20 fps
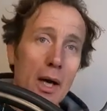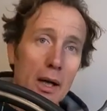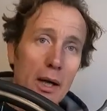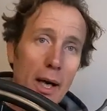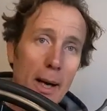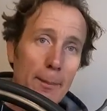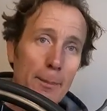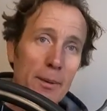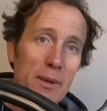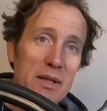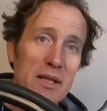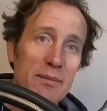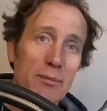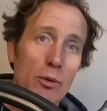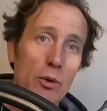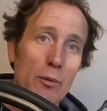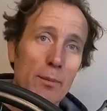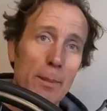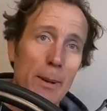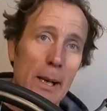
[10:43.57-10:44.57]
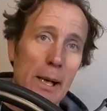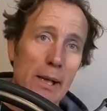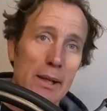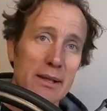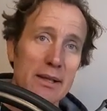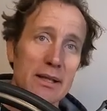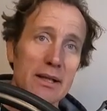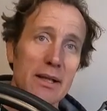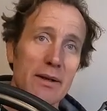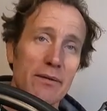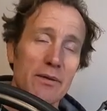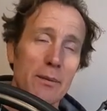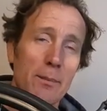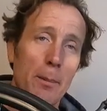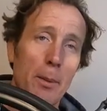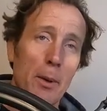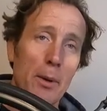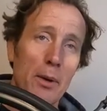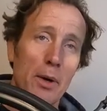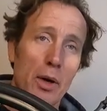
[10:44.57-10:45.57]
Couple of small parts left to
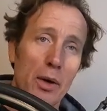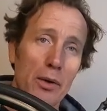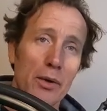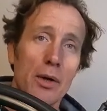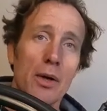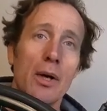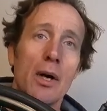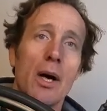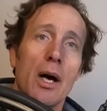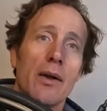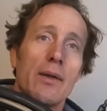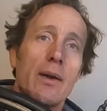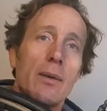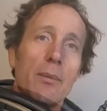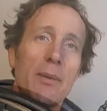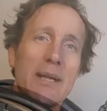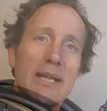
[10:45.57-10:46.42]
put on and then